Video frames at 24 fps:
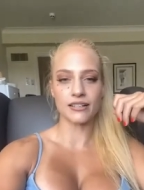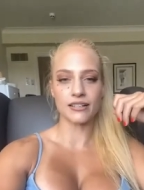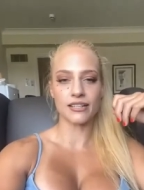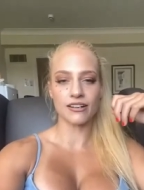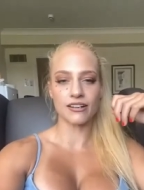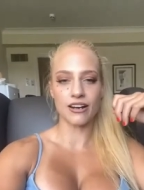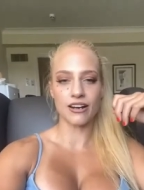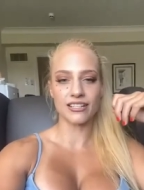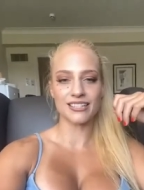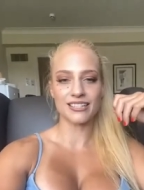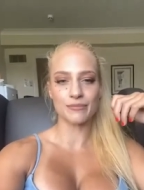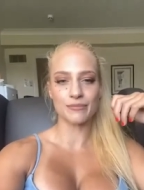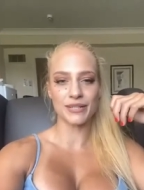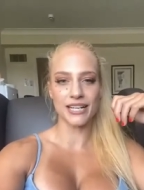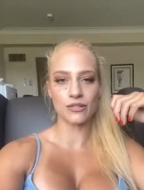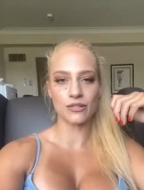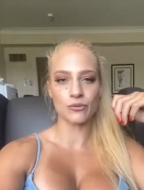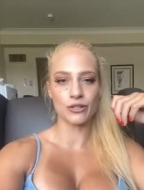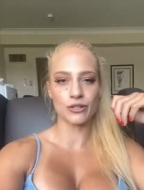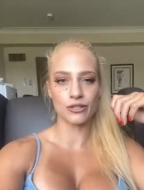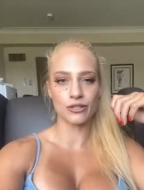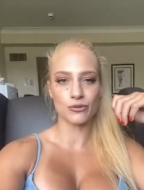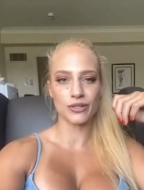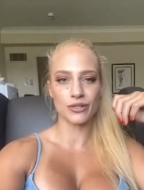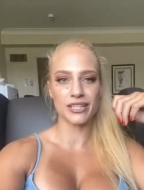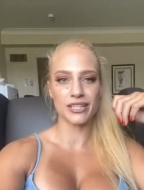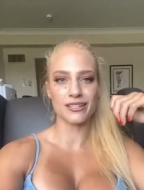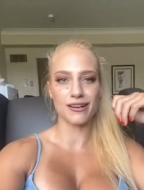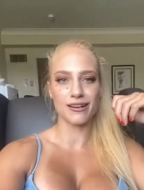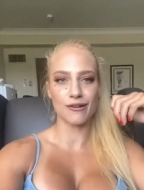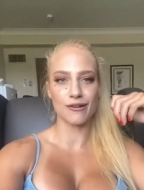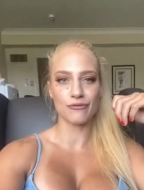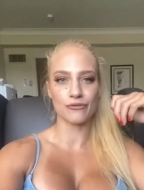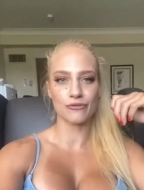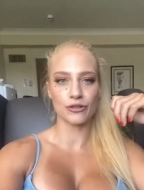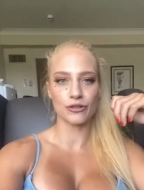There are some days where it's really
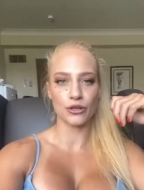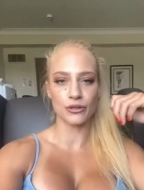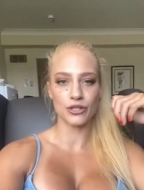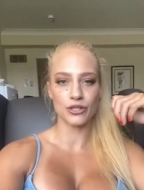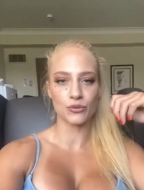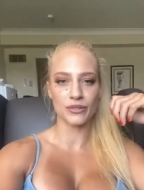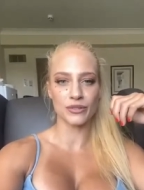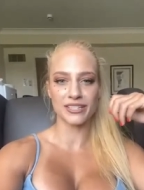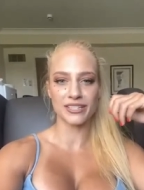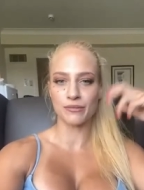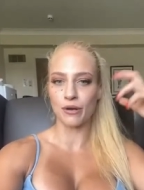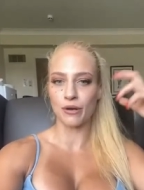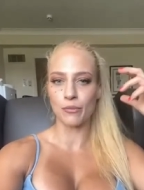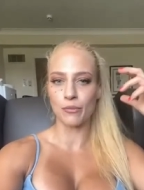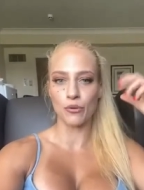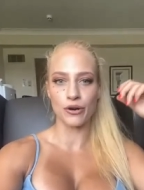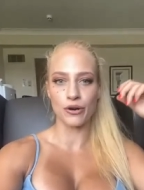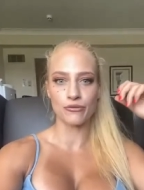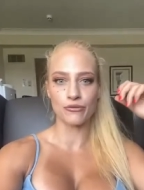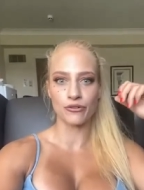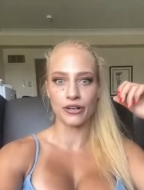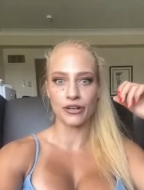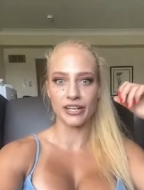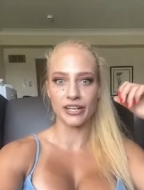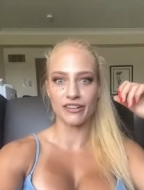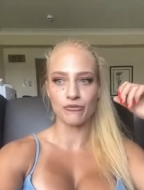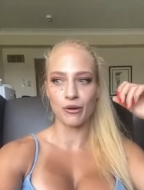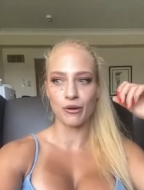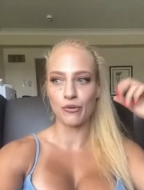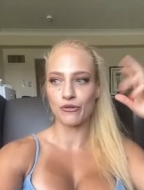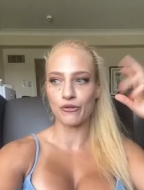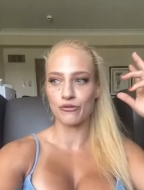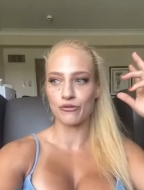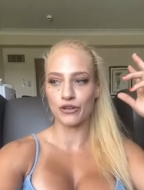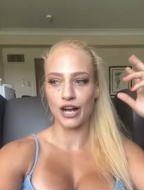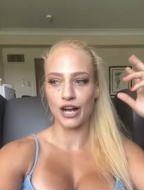tough. You know, I just want to see my boyfriend, give my
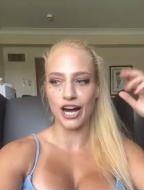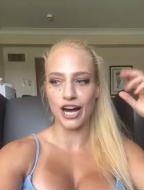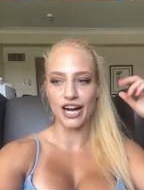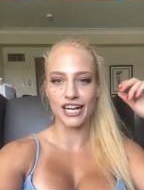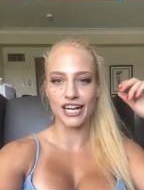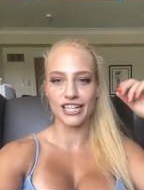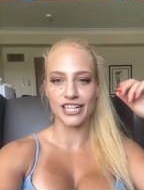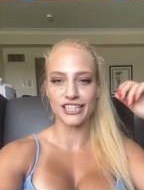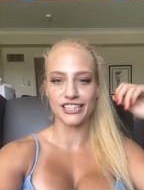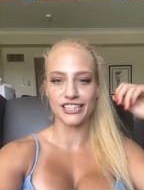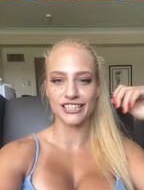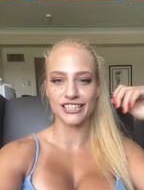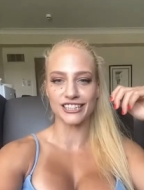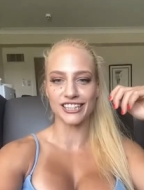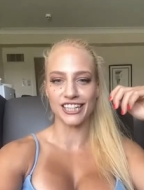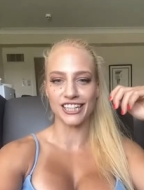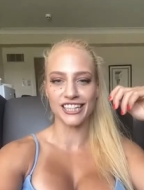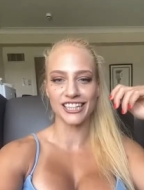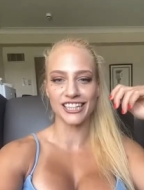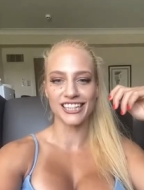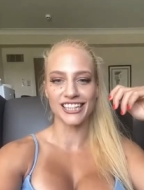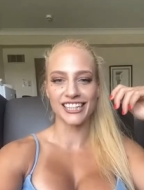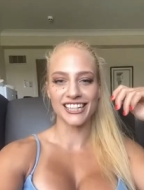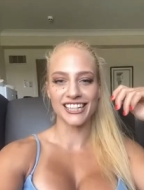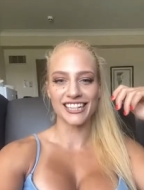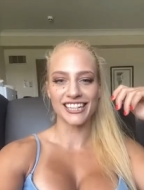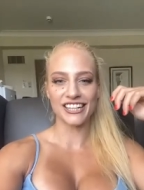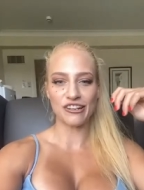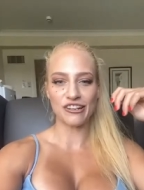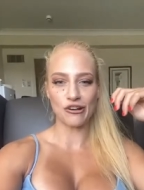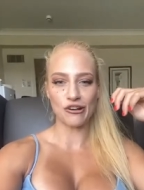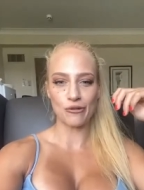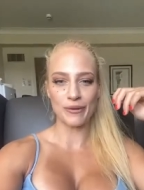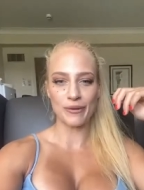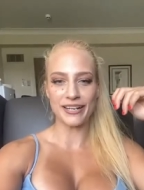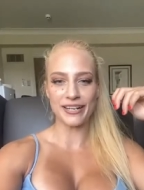boyfriend a hug and, like, you
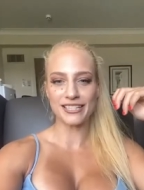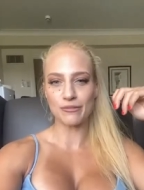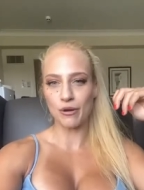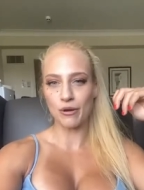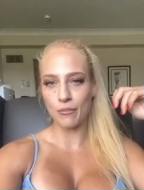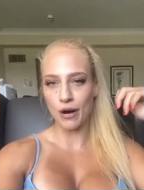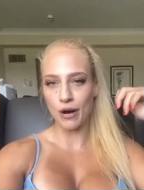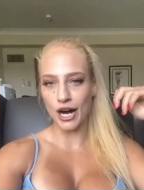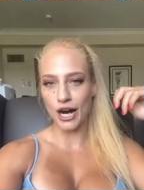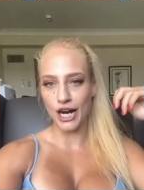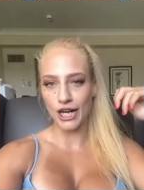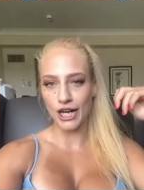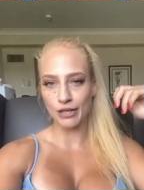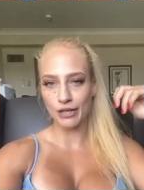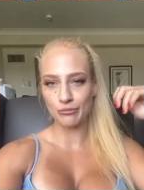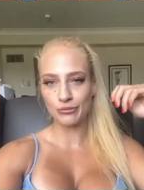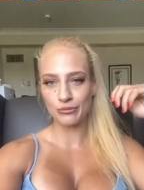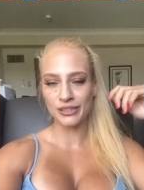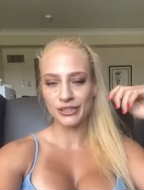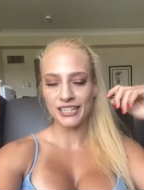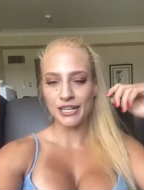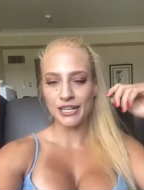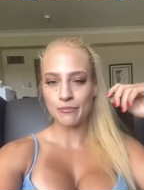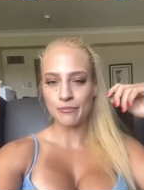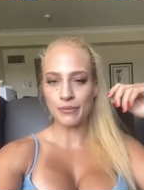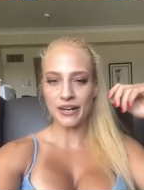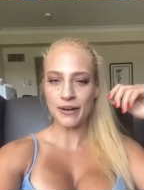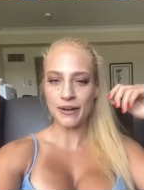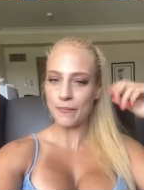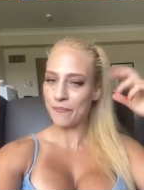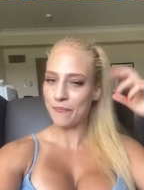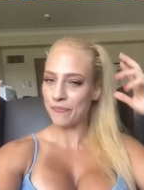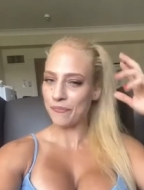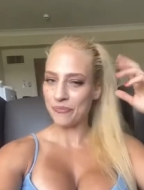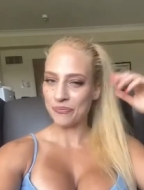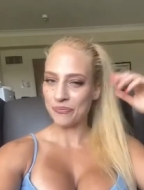know what I mean, see my mom. But,
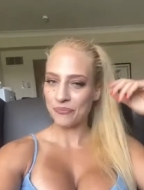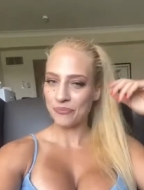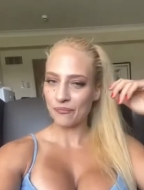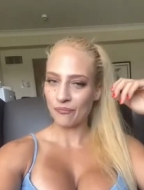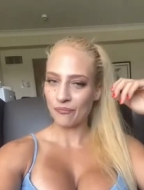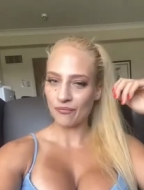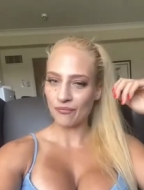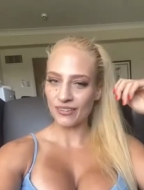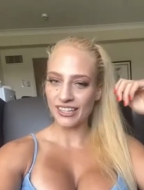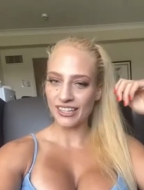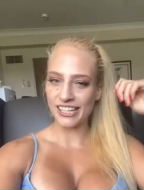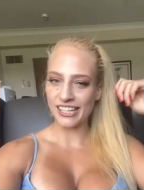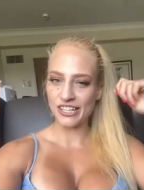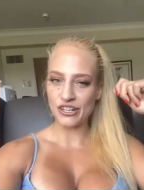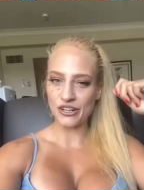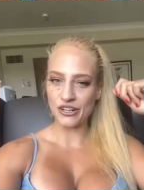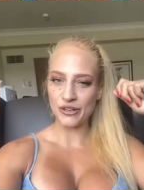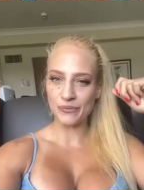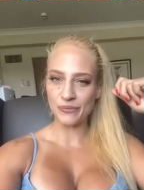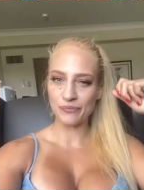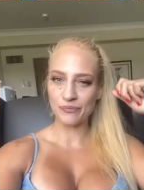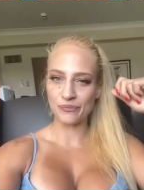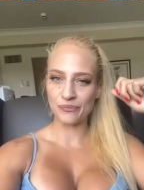you know,